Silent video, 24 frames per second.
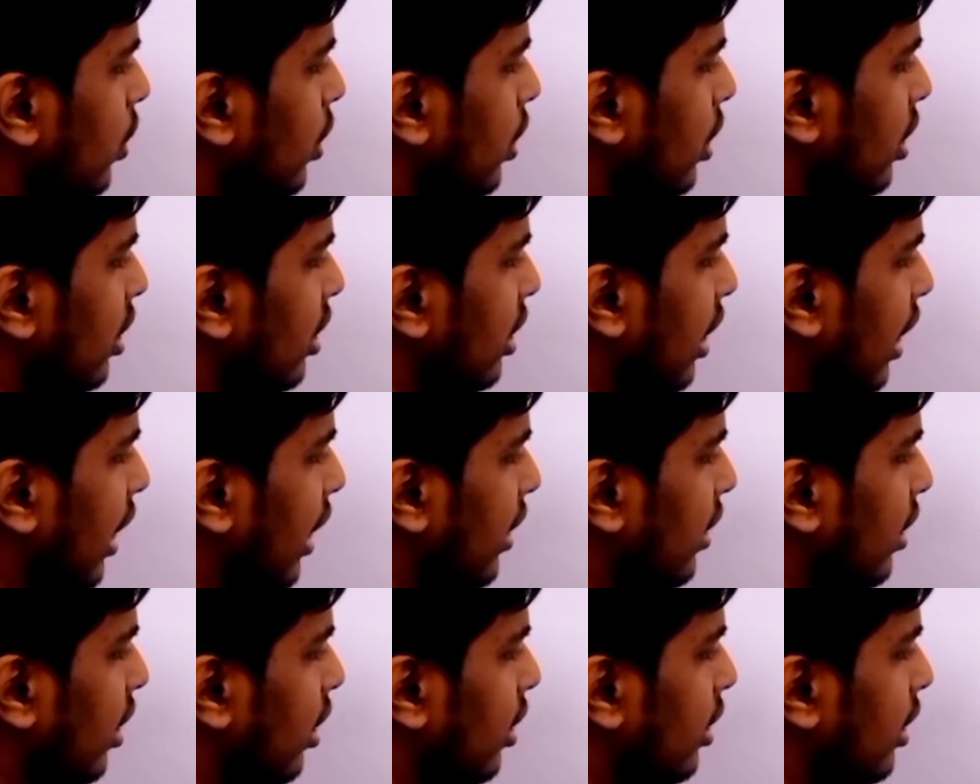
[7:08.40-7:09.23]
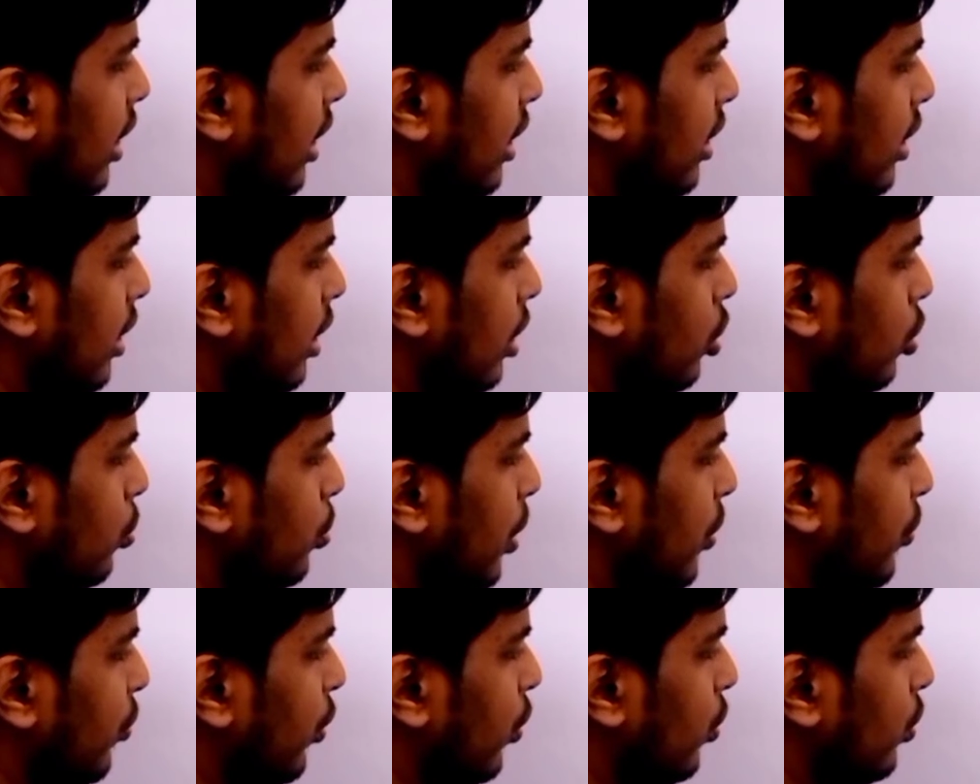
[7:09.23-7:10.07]
to data to
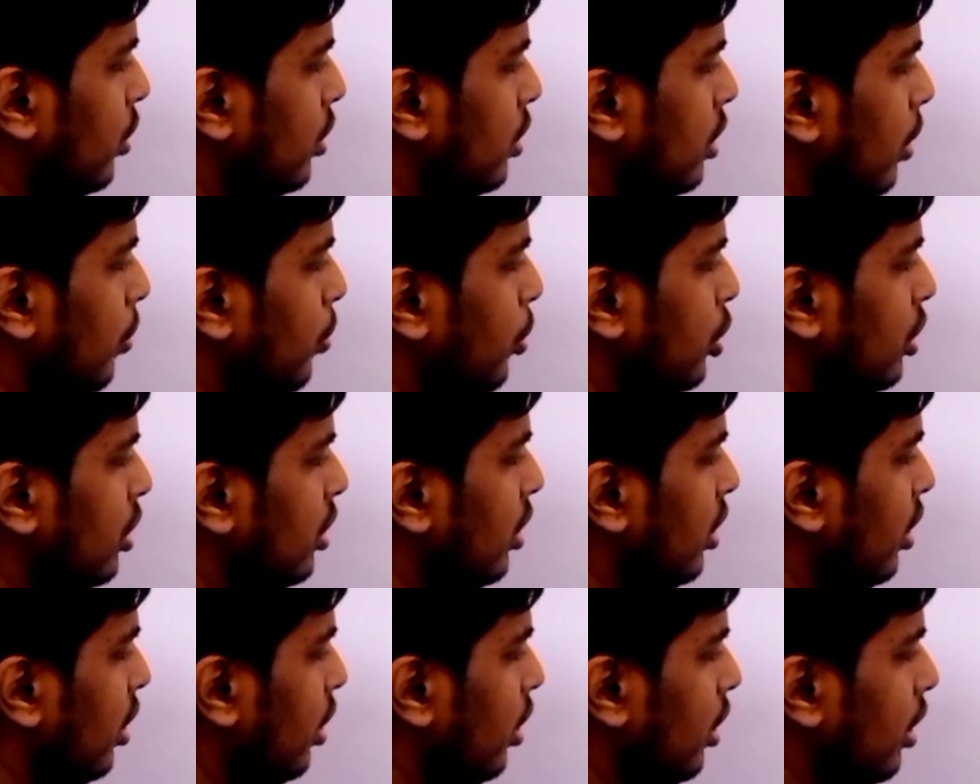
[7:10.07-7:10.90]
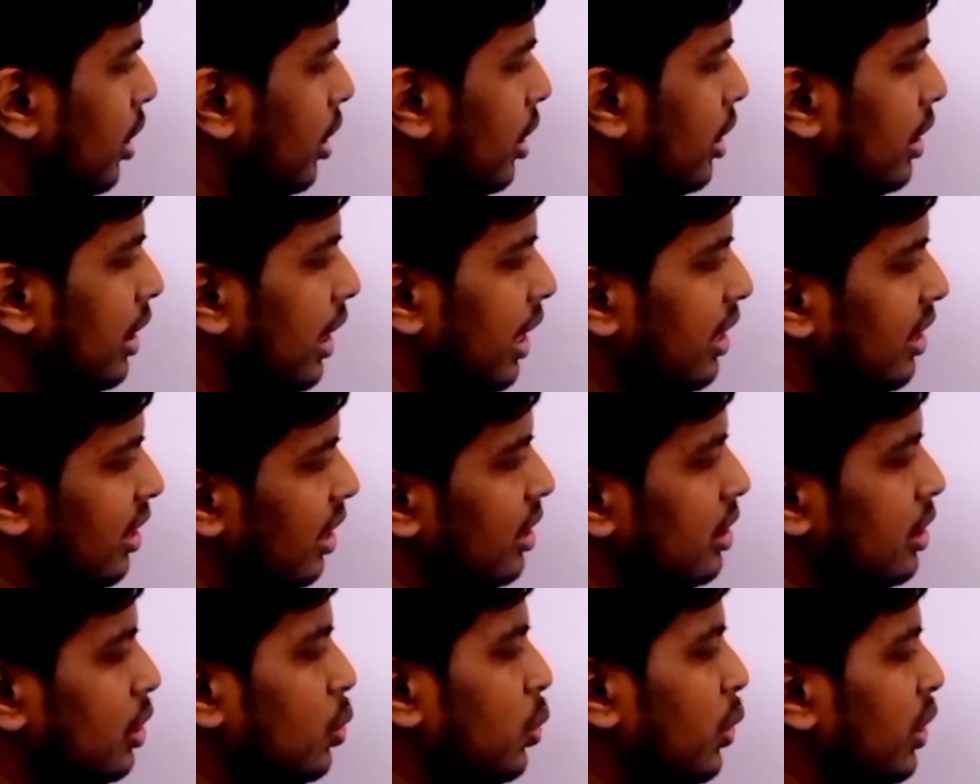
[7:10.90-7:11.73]
be found. Suppose
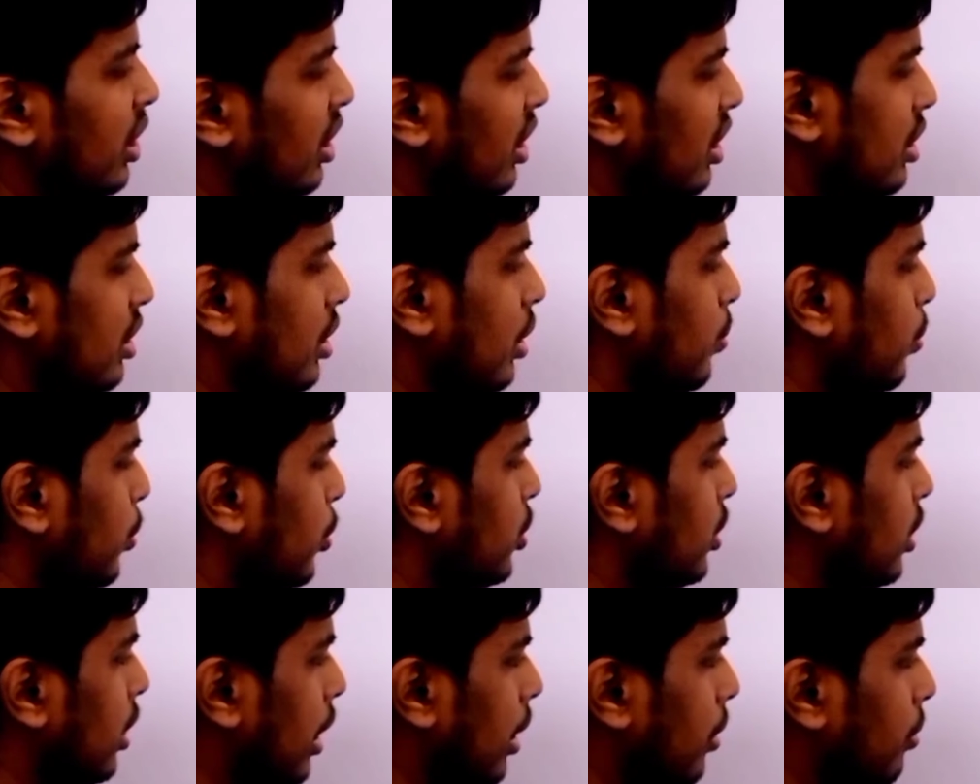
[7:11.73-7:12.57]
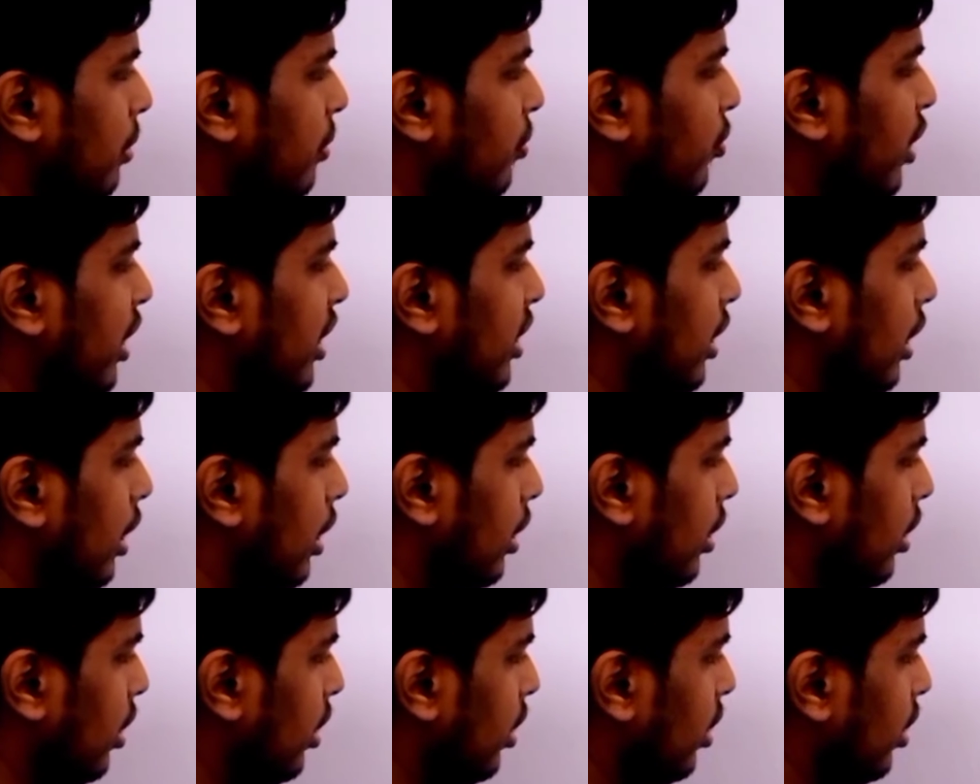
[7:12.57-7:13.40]
data is 20. Suppose I am
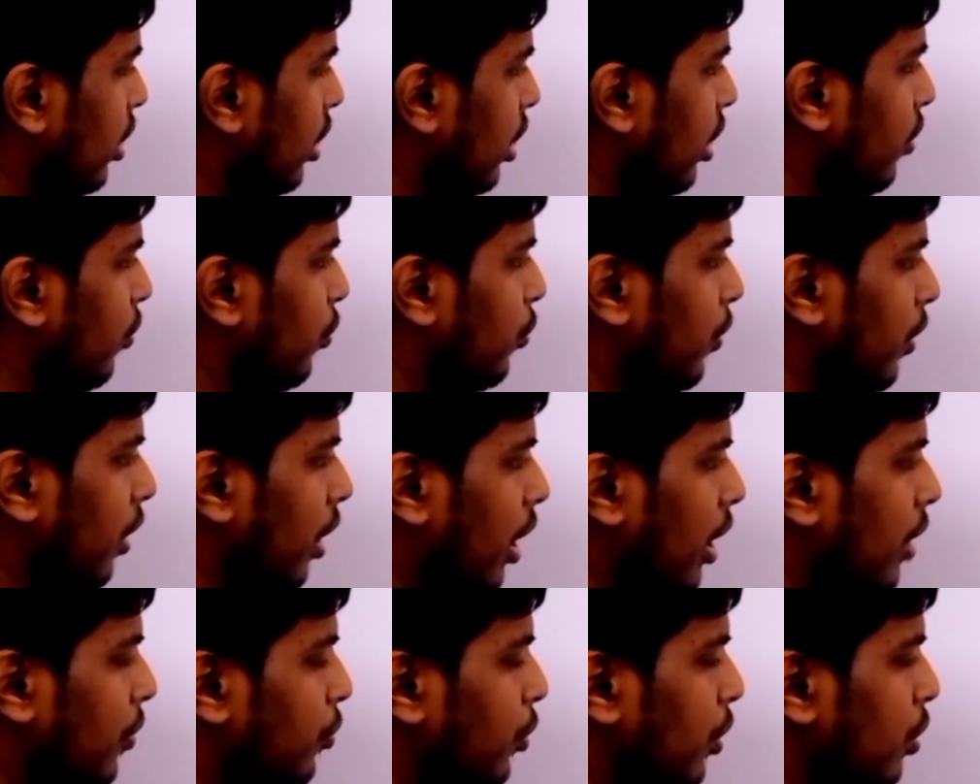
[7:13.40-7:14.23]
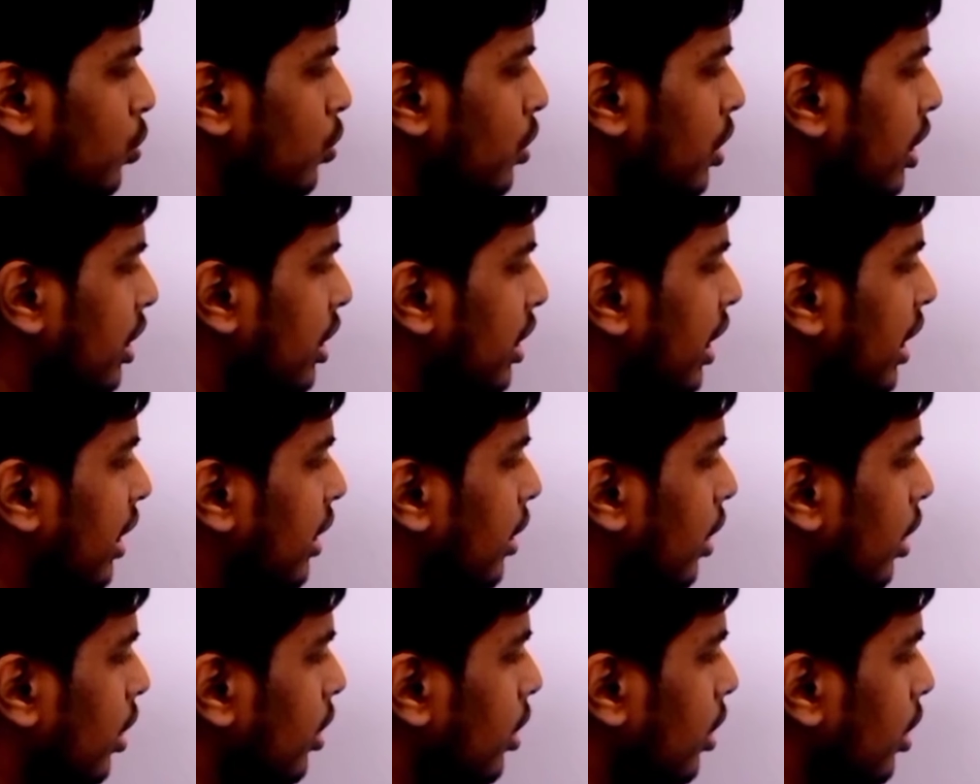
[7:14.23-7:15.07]
finding. If I found the
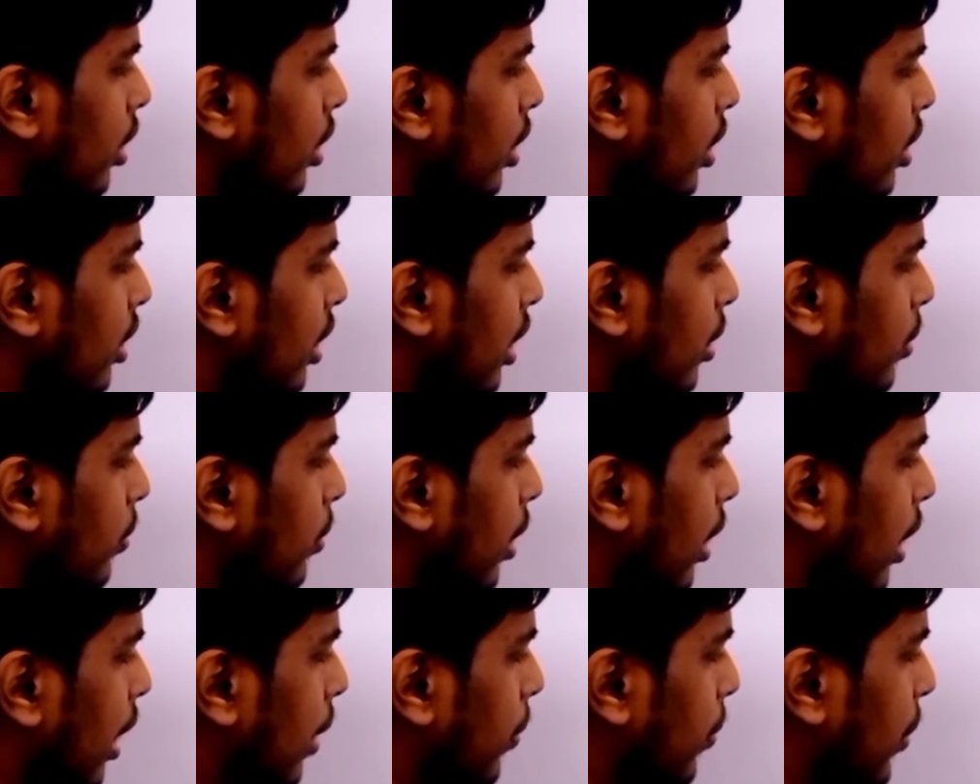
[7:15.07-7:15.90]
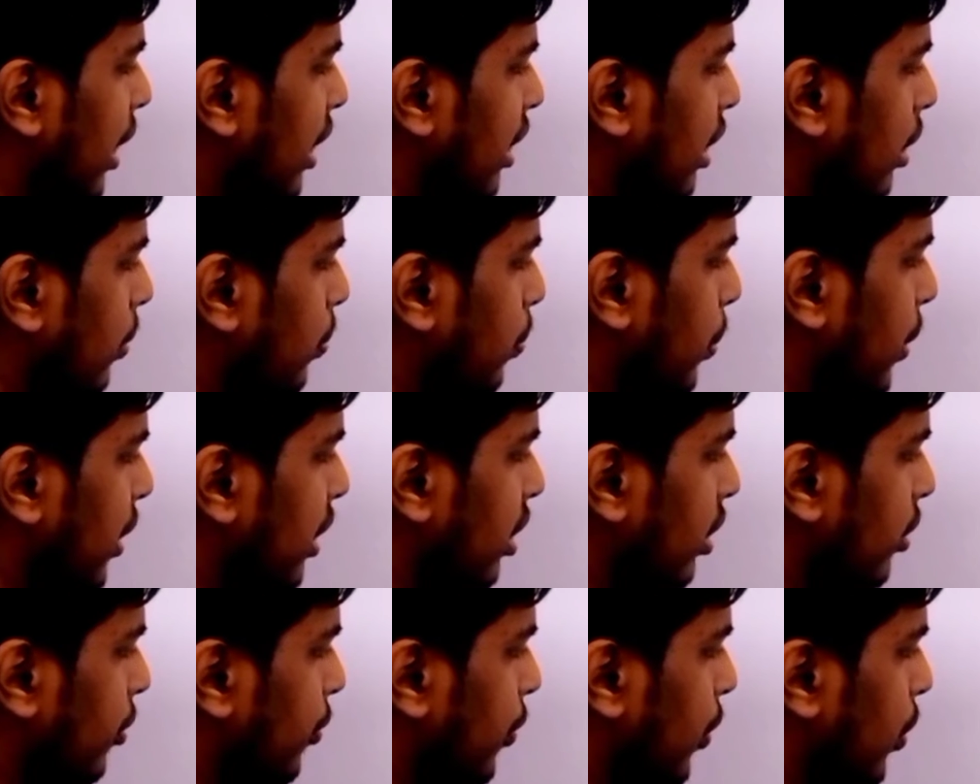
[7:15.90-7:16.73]
data, then I am writing
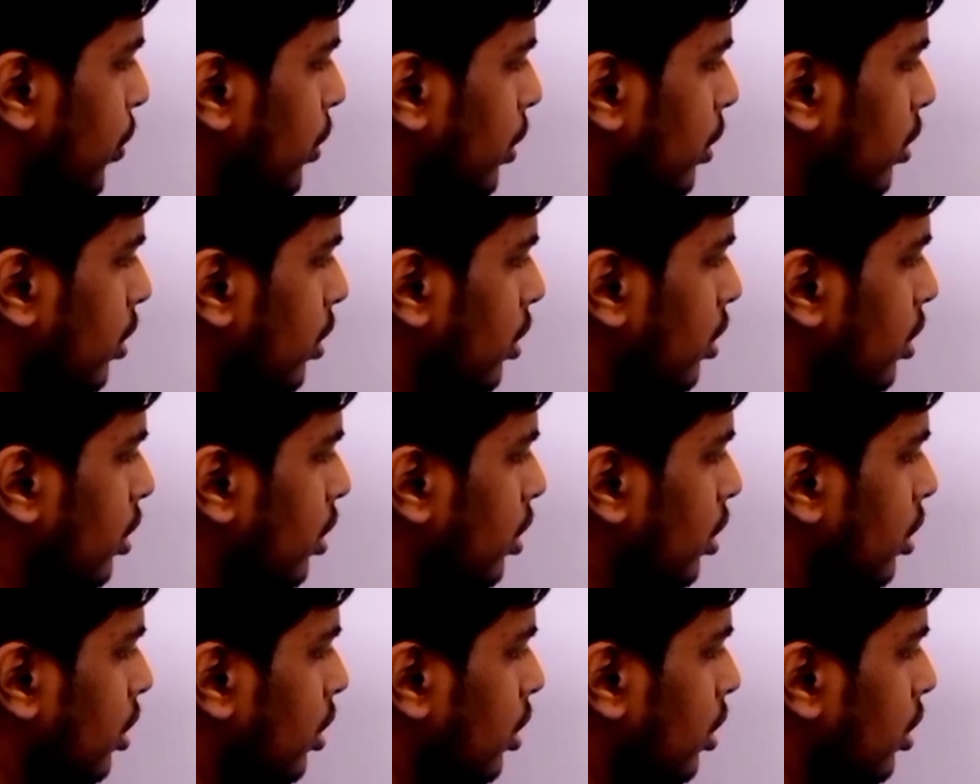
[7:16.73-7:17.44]
print found.